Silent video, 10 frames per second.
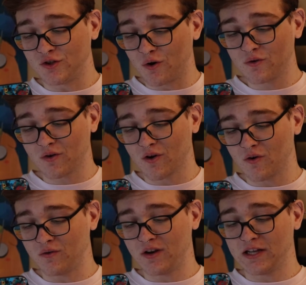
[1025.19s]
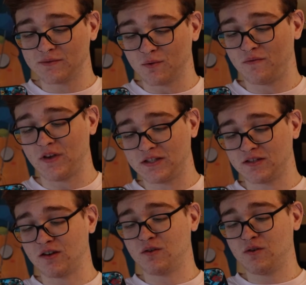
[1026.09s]
Don't groan, it's
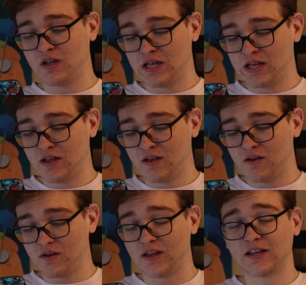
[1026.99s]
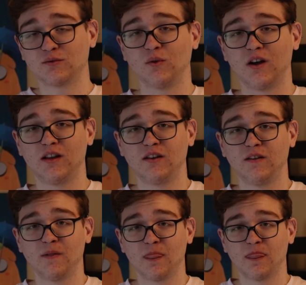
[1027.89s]
Mephisto. Guess what?
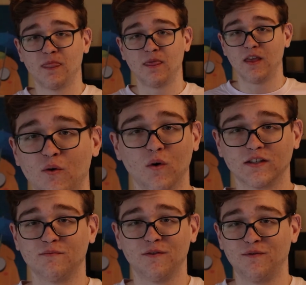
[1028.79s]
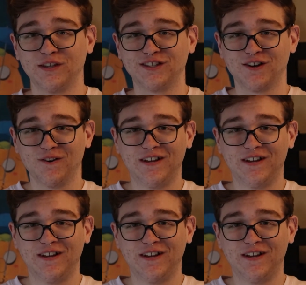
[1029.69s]
It wasn't Mephisto.